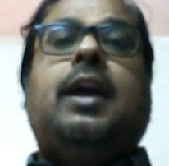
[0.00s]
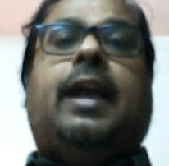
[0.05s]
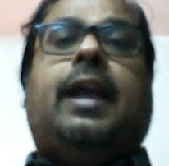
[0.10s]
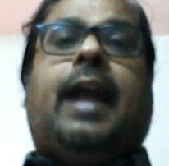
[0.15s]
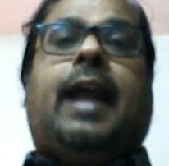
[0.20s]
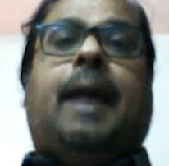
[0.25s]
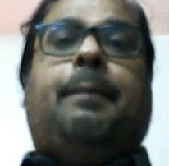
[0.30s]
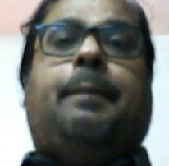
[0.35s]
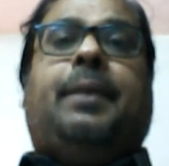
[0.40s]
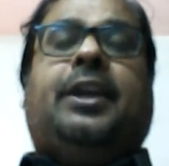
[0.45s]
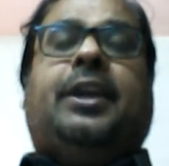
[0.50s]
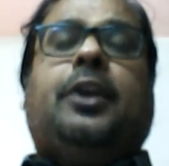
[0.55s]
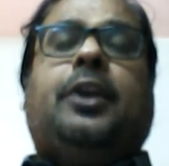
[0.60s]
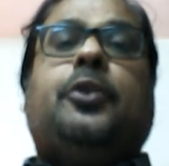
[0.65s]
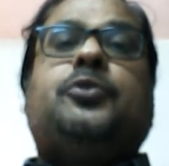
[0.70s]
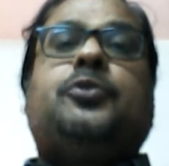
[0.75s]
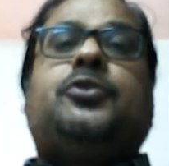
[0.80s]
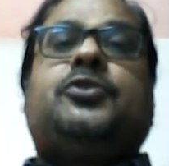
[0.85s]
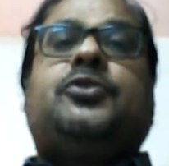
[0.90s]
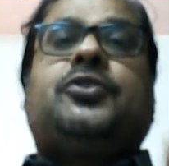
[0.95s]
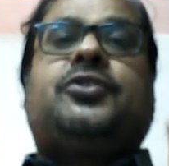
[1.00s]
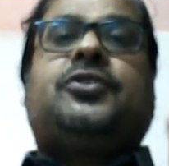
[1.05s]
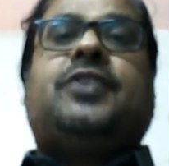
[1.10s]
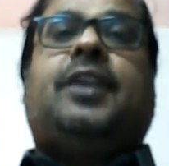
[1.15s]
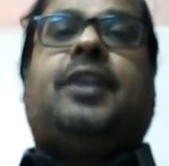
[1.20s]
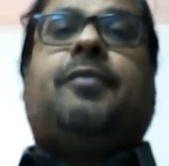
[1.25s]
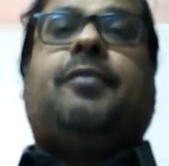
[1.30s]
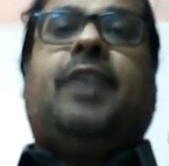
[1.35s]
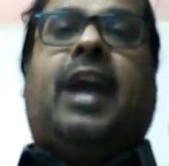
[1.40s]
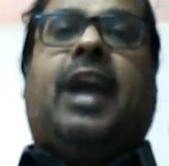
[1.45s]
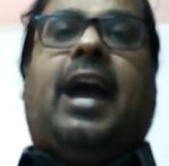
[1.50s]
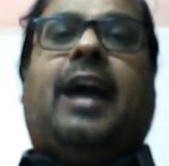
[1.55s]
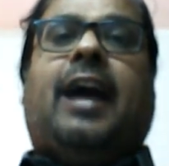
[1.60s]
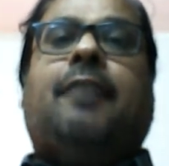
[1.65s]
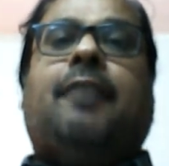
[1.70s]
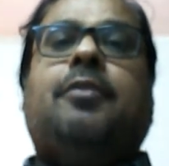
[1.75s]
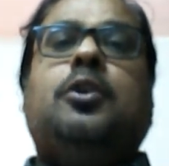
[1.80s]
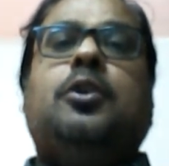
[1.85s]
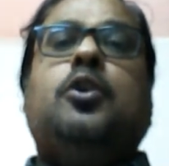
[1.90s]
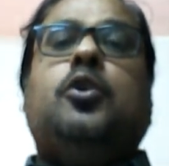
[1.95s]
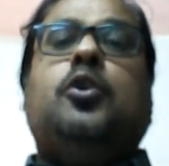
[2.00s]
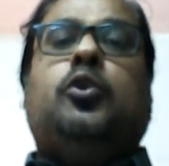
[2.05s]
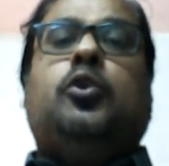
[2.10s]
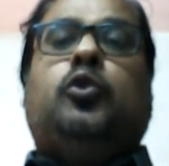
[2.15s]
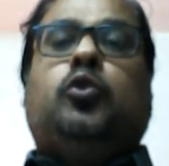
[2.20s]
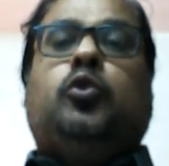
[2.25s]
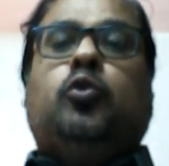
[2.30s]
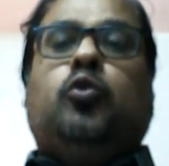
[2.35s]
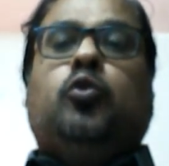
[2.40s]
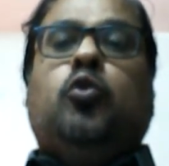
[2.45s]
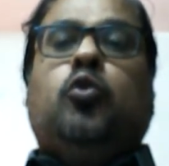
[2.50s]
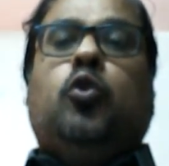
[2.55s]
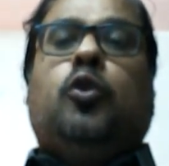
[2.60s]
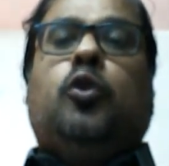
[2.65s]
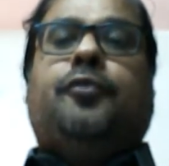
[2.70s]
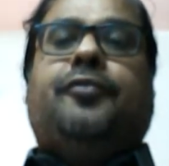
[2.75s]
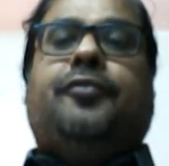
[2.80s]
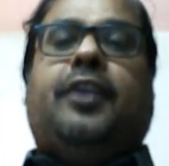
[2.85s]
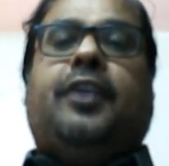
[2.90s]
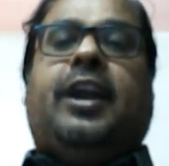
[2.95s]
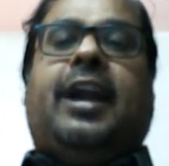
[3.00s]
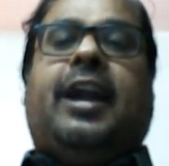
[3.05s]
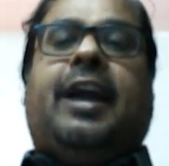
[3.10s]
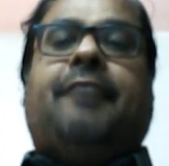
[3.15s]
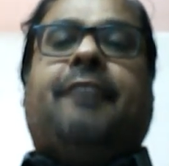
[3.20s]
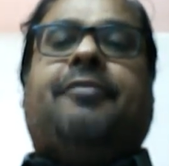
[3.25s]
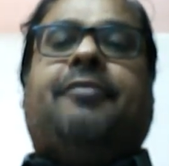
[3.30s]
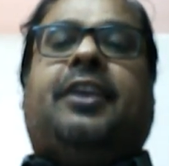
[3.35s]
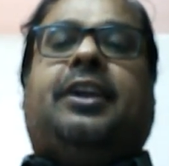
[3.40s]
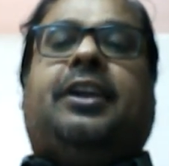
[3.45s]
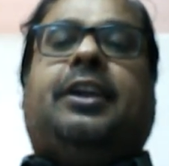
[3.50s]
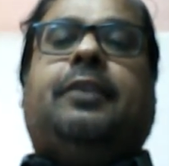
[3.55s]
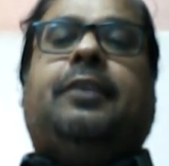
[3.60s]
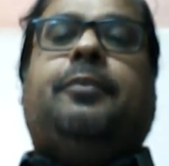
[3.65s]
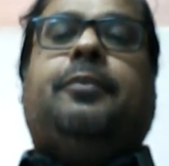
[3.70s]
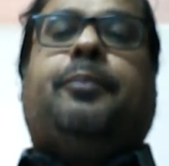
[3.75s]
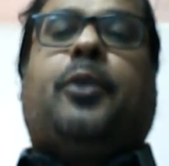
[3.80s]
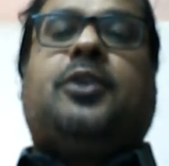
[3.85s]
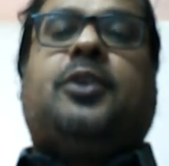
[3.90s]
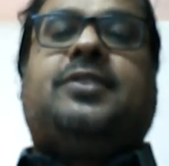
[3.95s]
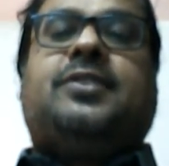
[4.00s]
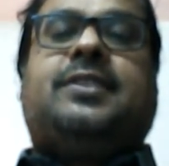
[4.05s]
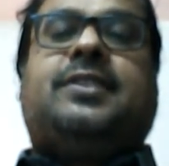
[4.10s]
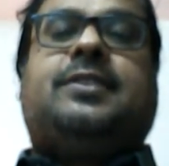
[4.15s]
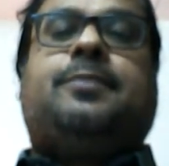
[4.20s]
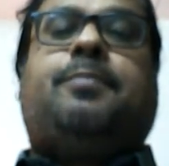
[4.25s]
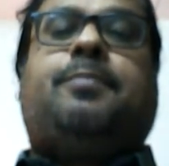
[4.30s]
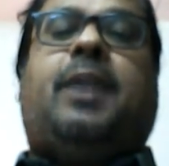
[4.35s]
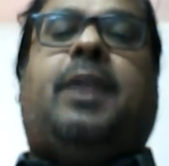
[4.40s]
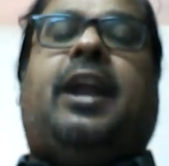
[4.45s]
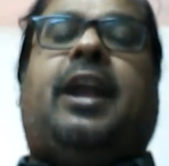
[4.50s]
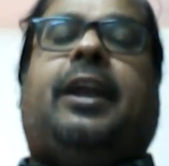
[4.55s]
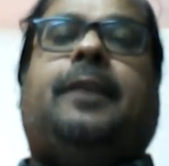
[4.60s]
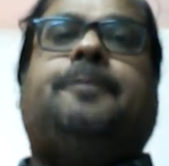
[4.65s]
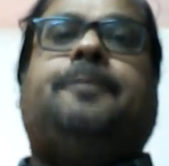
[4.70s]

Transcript: capital resources that we have to go for an effective process plan.